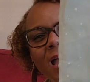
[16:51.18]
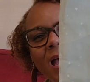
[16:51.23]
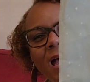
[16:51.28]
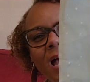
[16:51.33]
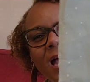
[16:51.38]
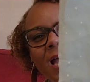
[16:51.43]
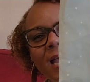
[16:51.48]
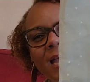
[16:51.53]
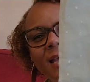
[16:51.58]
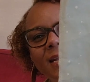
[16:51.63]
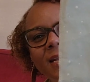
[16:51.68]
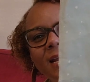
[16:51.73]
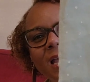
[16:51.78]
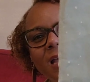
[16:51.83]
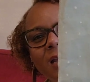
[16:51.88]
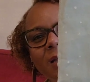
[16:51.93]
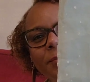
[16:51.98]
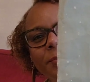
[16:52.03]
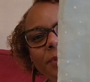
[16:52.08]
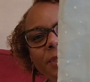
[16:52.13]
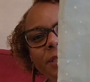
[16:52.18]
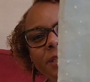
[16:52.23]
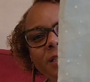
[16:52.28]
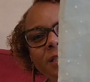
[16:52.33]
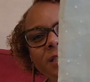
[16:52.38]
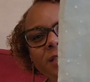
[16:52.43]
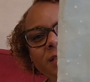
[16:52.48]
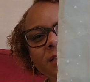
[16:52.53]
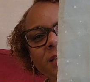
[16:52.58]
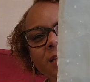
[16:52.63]
I had not completed
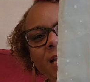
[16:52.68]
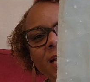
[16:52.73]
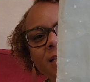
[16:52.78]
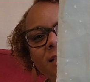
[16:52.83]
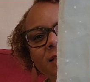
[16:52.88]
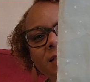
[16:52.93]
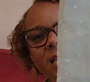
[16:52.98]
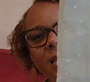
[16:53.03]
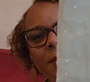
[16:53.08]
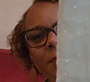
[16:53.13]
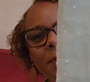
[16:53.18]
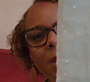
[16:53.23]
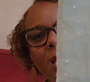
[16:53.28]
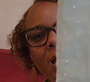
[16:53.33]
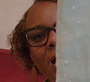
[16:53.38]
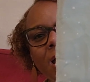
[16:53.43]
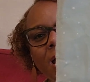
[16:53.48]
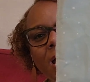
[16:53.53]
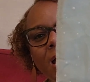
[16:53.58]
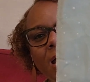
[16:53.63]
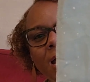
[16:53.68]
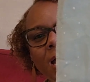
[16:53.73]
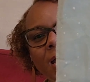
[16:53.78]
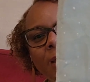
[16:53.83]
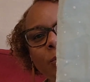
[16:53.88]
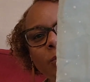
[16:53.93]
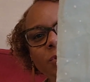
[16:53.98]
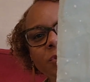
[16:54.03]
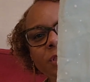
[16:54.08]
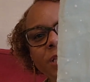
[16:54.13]
this the last time. I
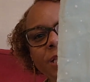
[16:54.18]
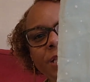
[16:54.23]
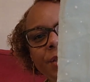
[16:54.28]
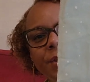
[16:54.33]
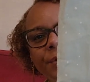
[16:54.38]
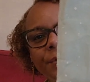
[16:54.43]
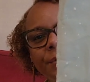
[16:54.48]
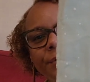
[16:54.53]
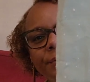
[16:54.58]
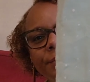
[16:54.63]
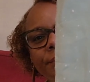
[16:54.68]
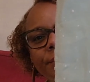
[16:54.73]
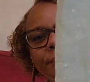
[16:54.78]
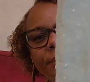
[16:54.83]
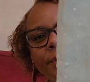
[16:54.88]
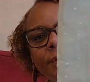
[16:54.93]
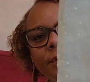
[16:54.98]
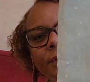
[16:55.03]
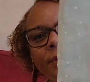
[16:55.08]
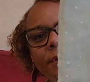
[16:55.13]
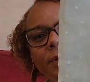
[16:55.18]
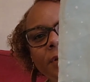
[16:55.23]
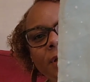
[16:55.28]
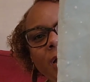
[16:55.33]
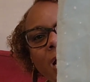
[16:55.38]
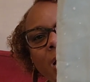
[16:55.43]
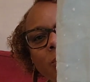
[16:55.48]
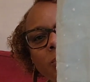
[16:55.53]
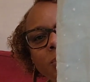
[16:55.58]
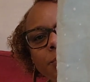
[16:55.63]
was here.
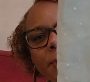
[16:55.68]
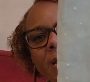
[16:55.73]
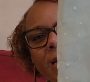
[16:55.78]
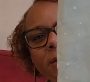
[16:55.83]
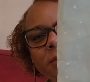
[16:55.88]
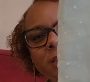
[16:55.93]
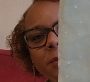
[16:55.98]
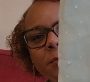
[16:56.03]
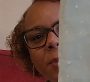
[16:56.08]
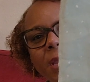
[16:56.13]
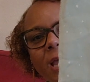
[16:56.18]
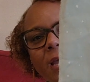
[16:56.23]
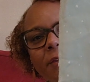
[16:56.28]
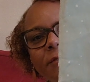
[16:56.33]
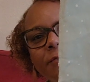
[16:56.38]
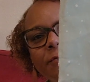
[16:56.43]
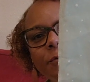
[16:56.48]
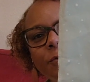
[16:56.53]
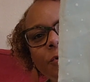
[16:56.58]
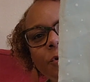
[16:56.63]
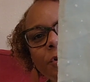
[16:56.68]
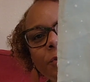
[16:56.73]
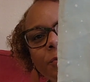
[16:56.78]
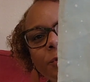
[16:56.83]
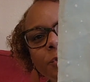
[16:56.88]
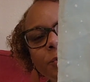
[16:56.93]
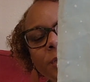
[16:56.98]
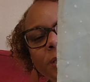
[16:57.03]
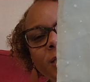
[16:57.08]
I was bouncing back and forth between